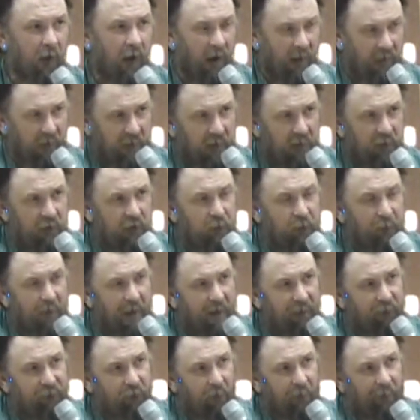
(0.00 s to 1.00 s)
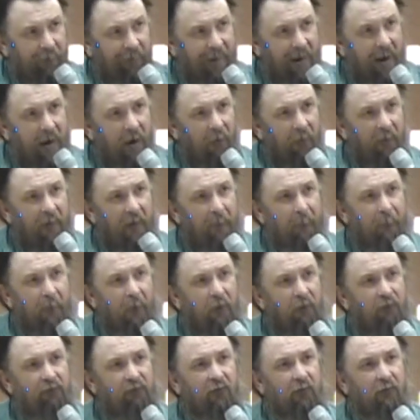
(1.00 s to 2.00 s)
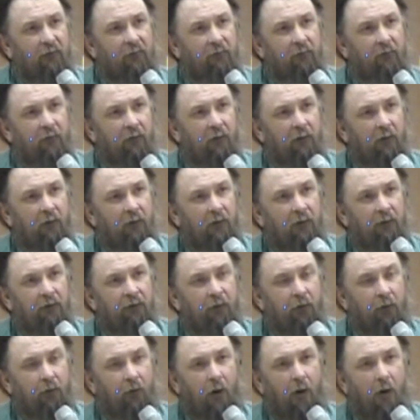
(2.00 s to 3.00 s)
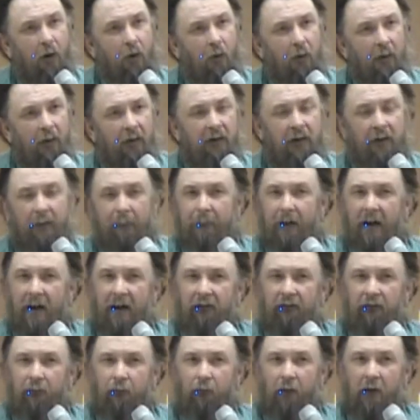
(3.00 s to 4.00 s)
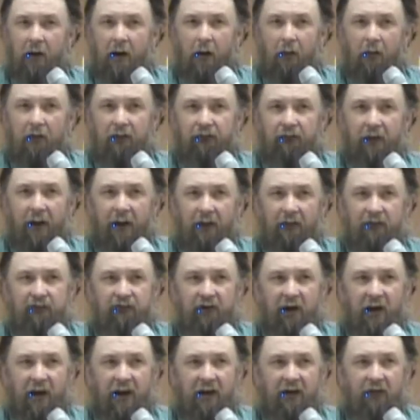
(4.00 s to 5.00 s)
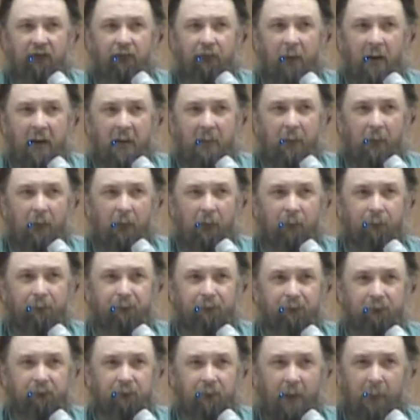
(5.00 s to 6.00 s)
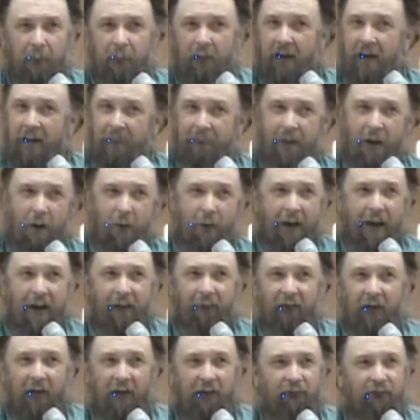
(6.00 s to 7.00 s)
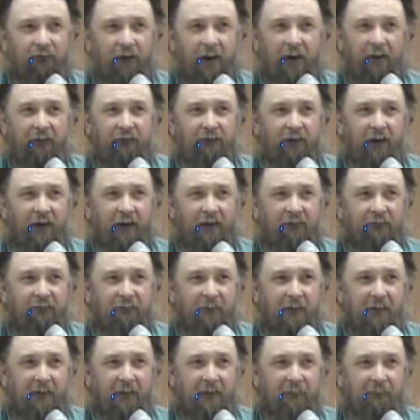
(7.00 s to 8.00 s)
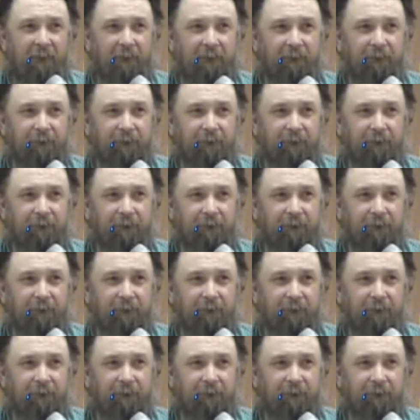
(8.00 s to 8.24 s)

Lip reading: And then you've got to allow that person to grow. Isn't it amazing we always try to change people? I'm glad my wife hadn't tried to change me.